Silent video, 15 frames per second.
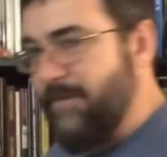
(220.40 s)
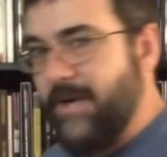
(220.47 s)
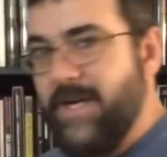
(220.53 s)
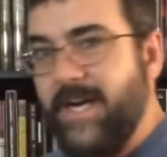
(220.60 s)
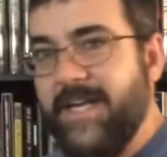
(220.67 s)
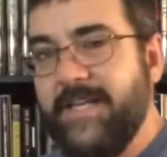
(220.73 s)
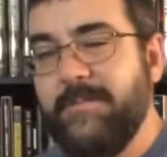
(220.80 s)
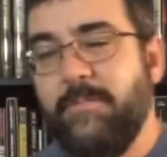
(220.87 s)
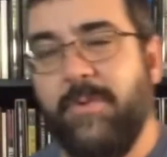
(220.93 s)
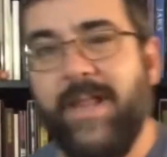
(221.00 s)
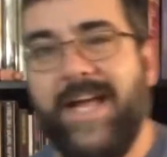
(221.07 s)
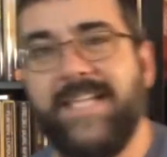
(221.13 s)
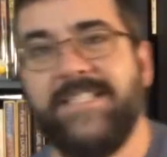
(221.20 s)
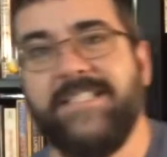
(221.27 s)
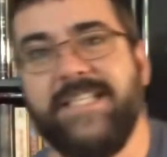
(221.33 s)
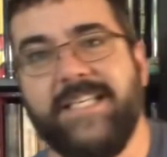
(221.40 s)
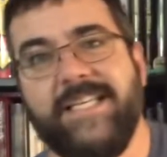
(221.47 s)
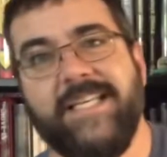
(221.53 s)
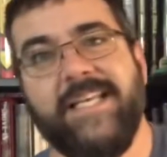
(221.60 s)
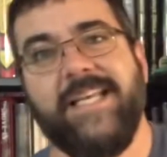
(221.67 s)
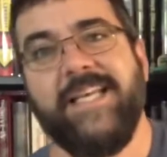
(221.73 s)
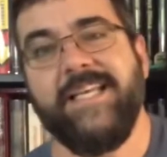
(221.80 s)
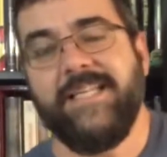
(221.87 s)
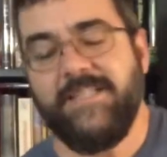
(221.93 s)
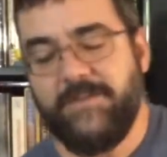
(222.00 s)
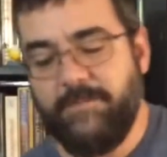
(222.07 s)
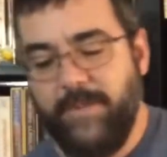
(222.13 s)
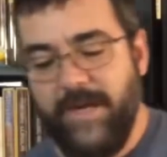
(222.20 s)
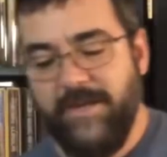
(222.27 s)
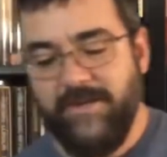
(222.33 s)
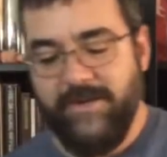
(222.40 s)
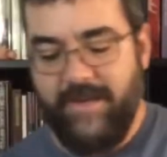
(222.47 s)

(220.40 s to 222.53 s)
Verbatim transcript: cutting plastic, it's better